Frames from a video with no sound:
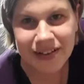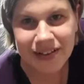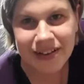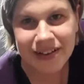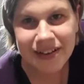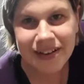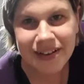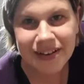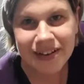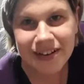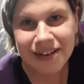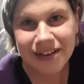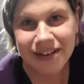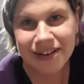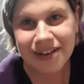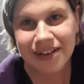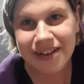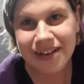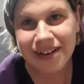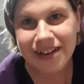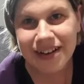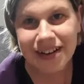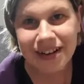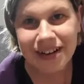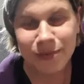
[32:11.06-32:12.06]
So,
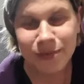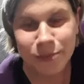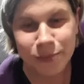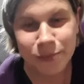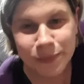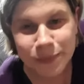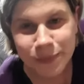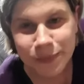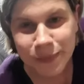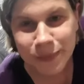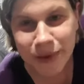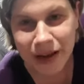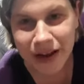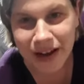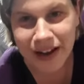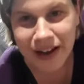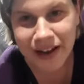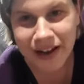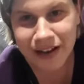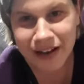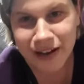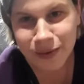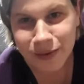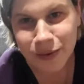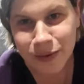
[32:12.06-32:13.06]

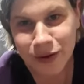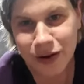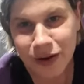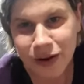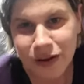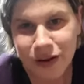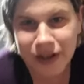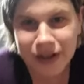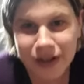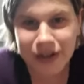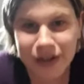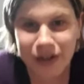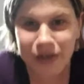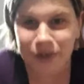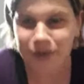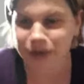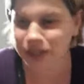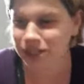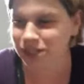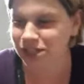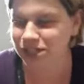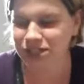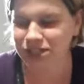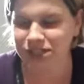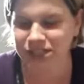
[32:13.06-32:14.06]
anyone got any
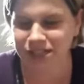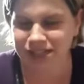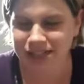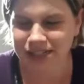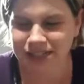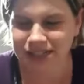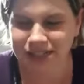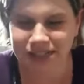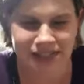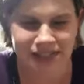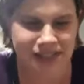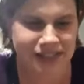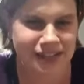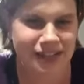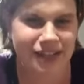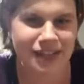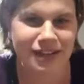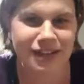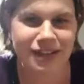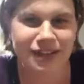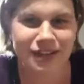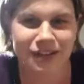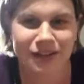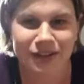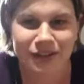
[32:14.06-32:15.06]
questions?
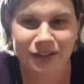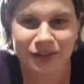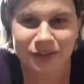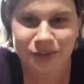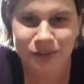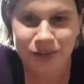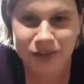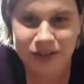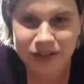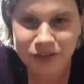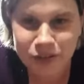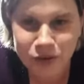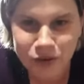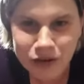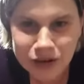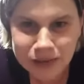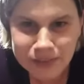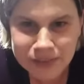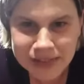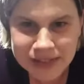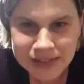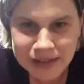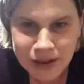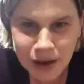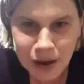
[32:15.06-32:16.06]
Because the time
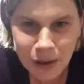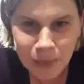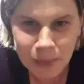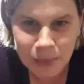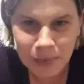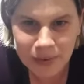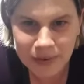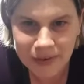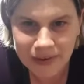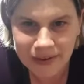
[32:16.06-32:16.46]
is up.